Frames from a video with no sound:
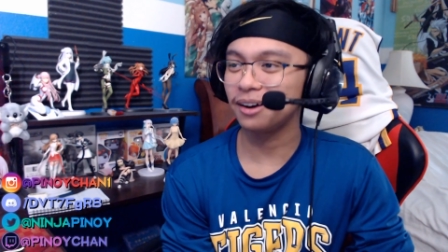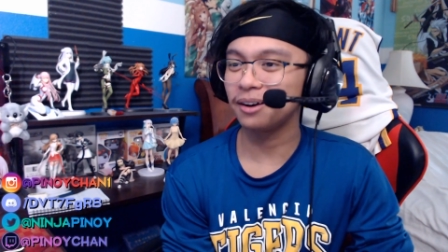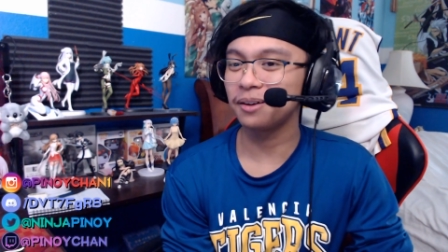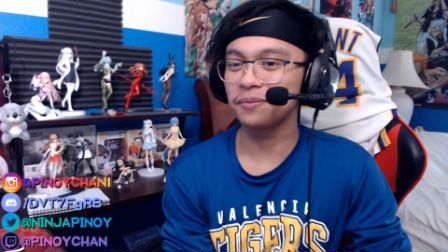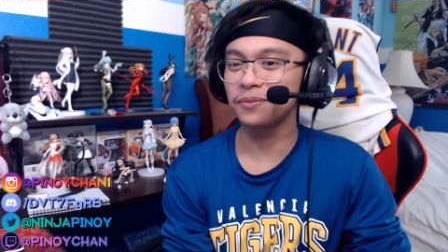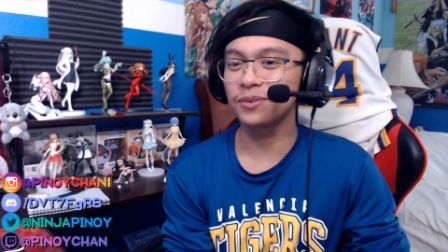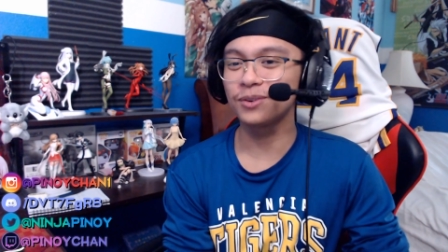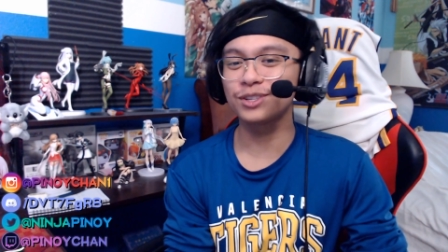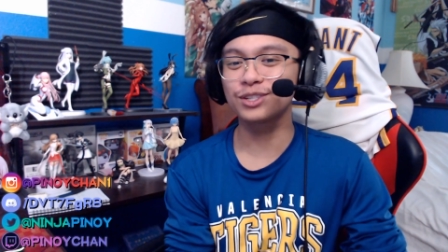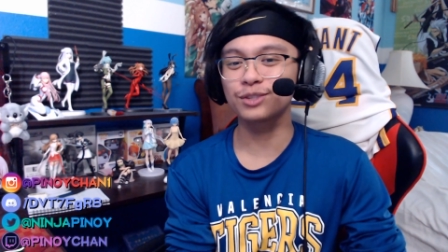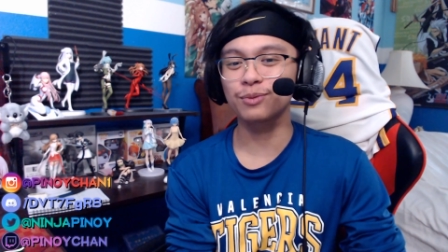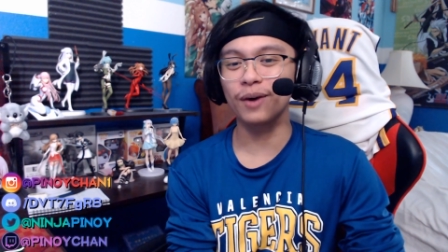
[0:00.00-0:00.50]

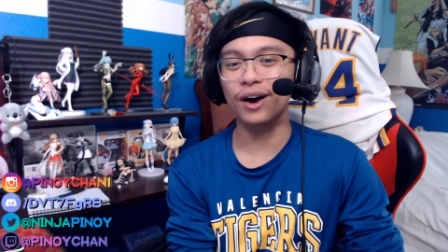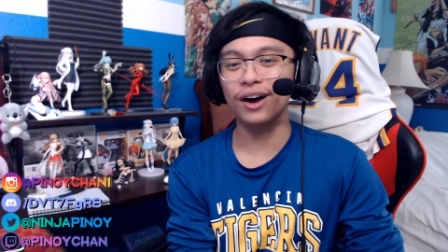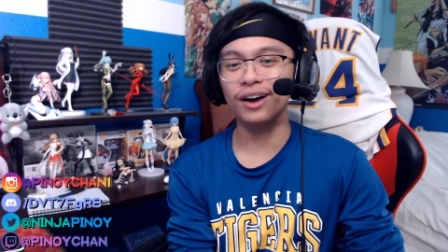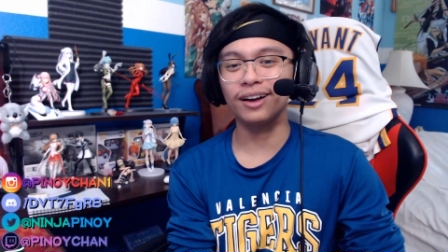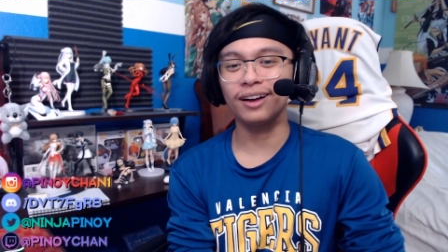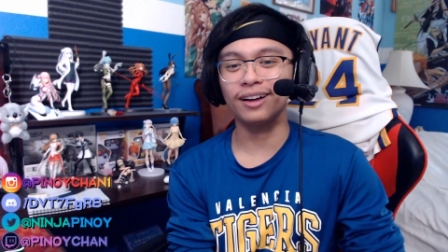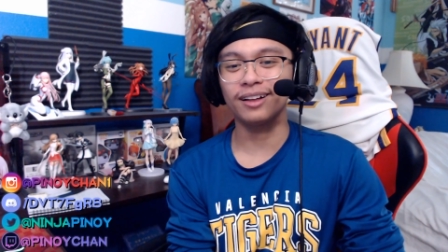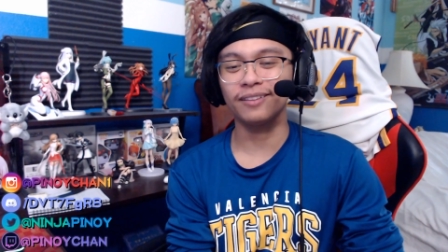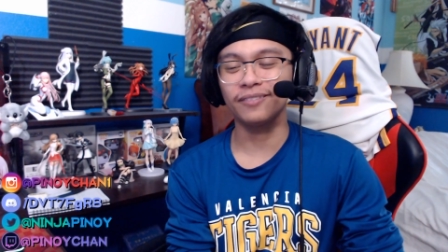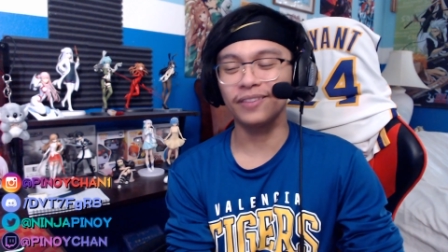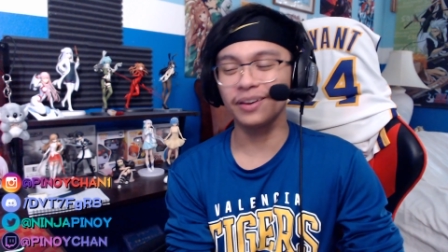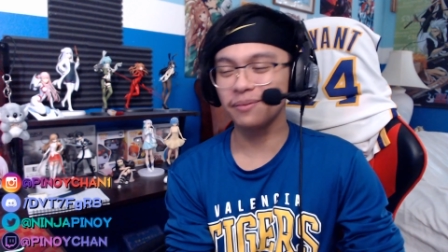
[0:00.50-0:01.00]
respond
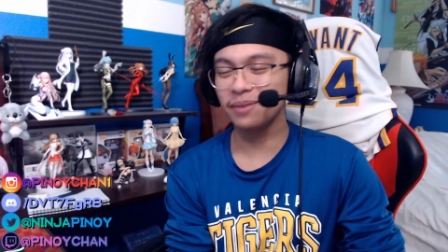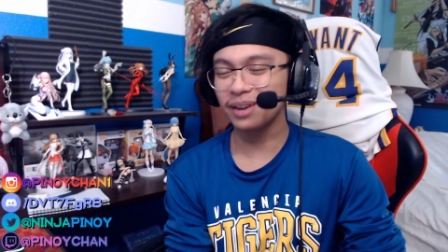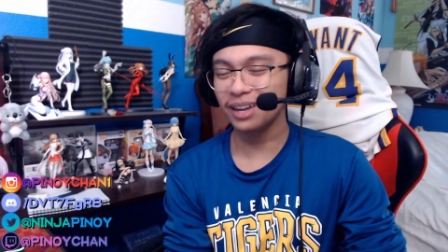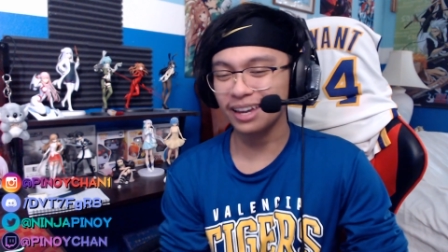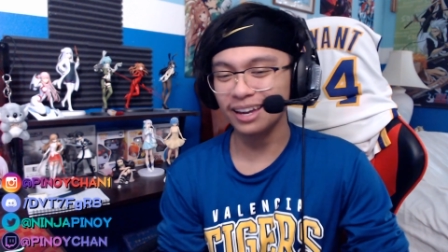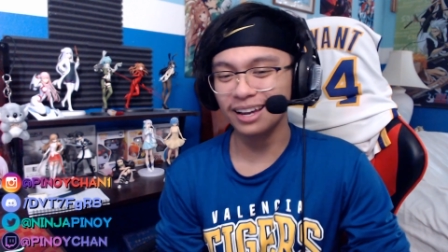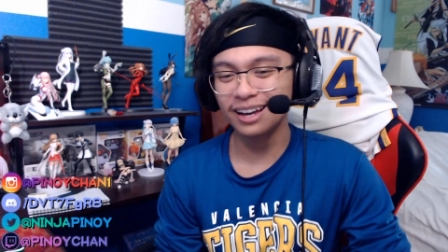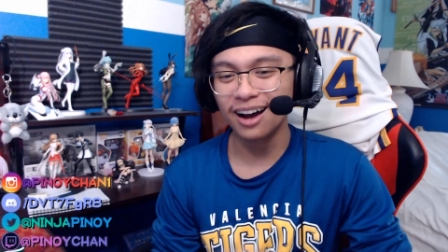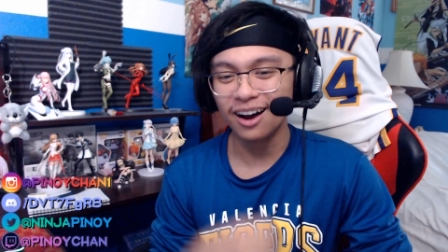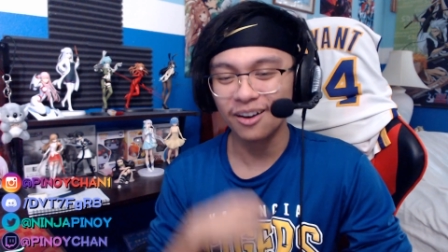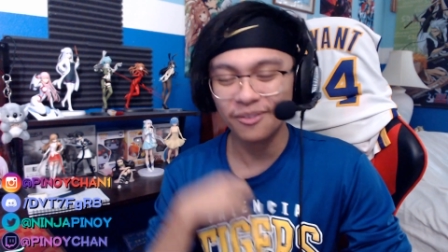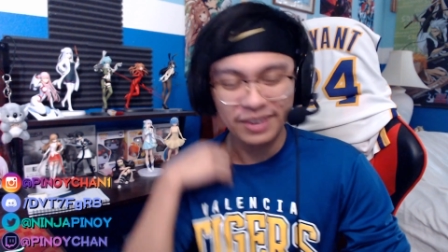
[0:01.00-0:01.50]
and making
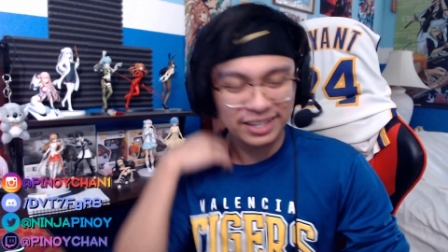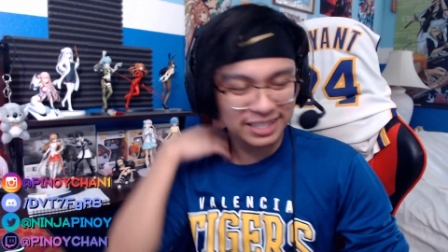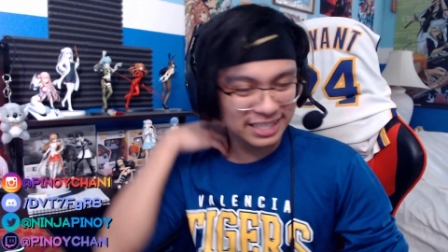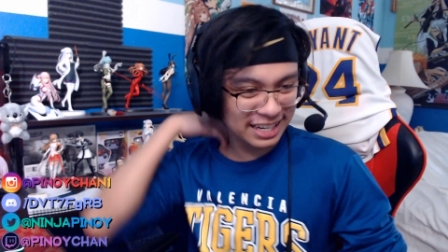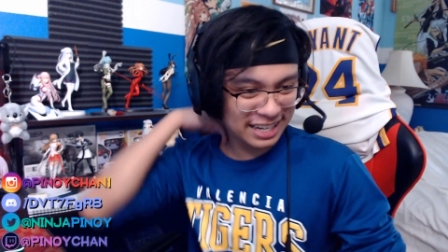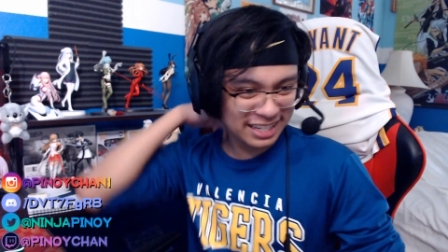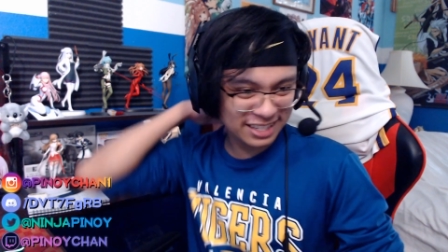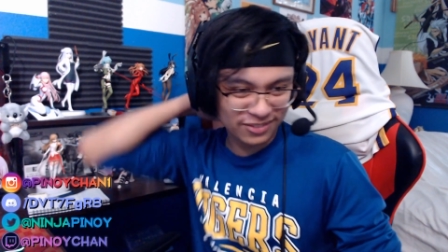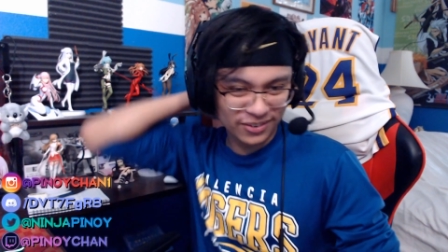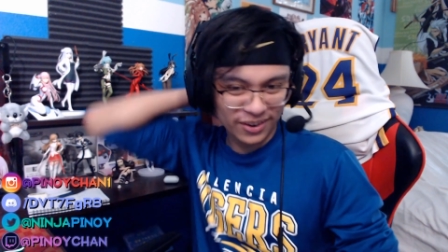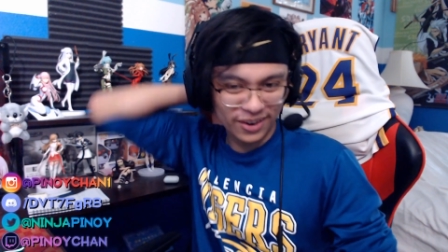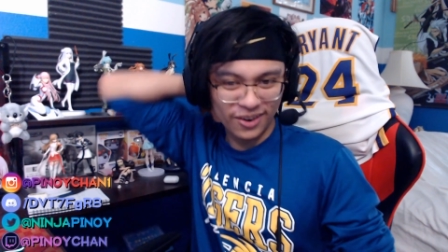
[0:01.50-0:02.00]
comments, and
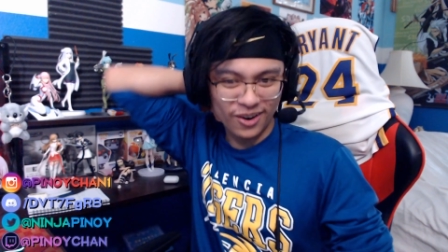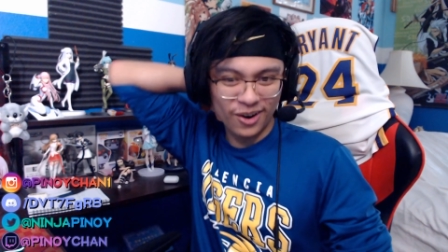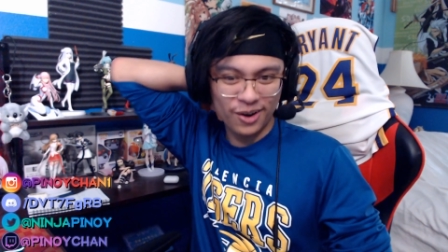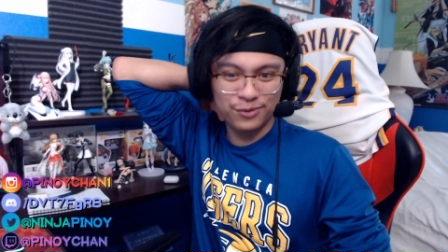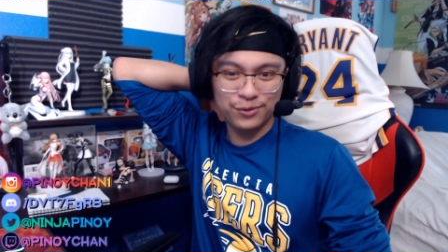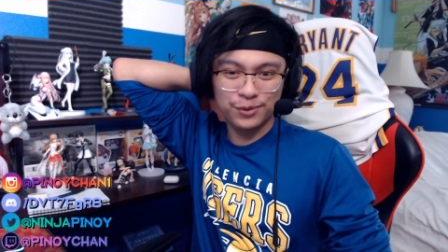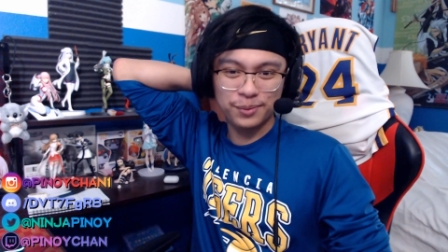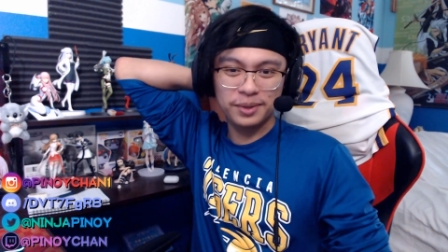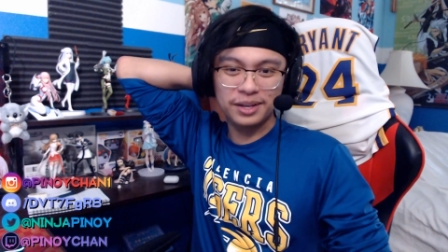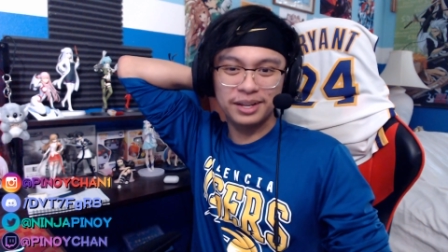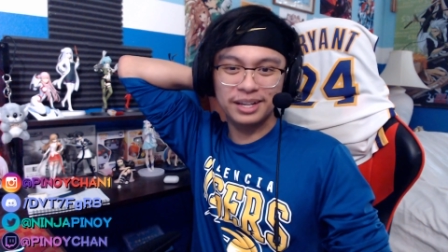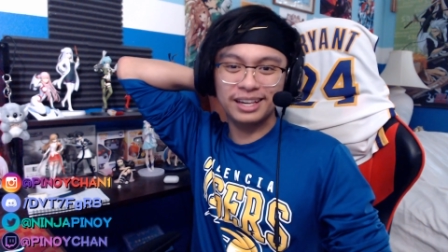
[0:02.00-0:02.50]
it's very hard
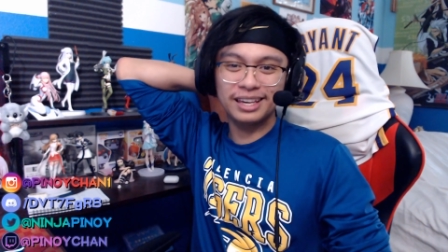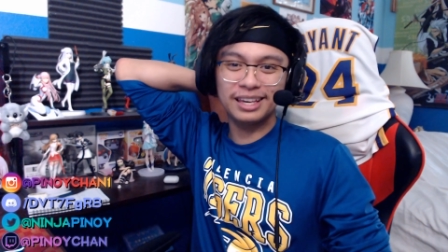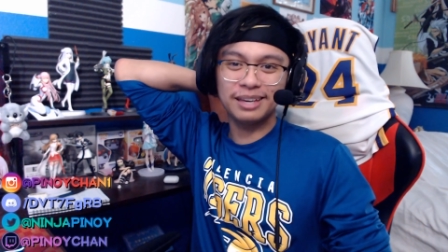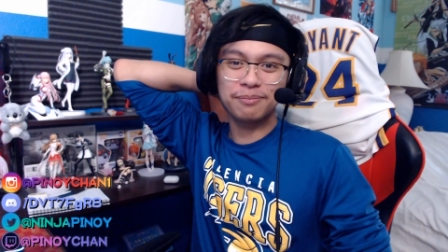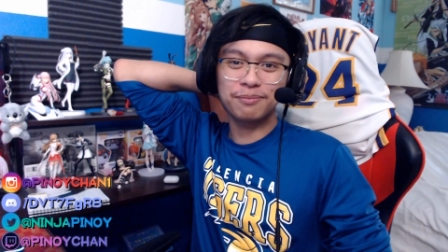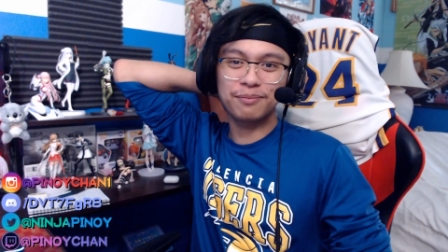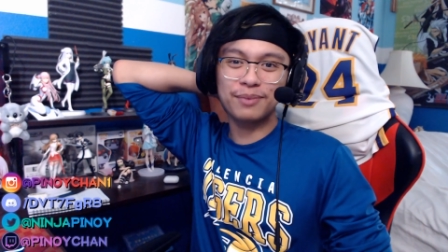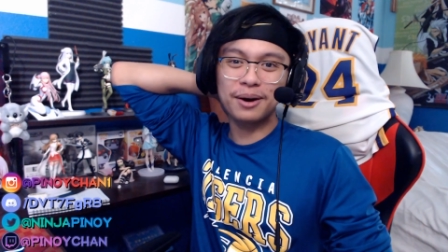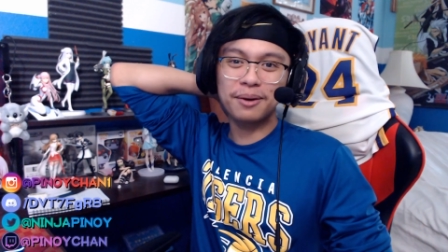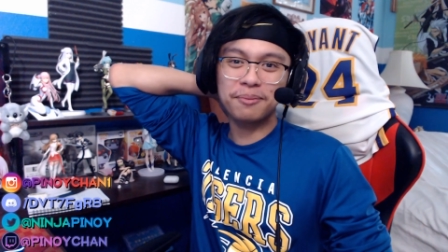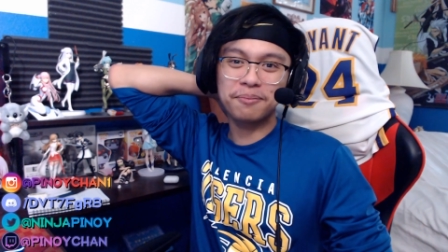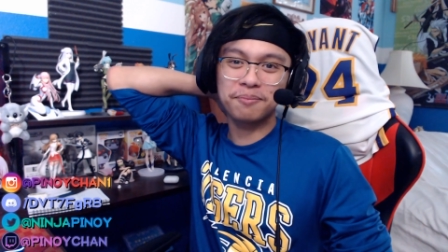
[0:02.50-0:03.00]
for me to
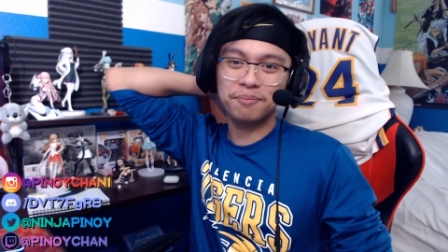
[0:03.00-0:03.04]
keep up.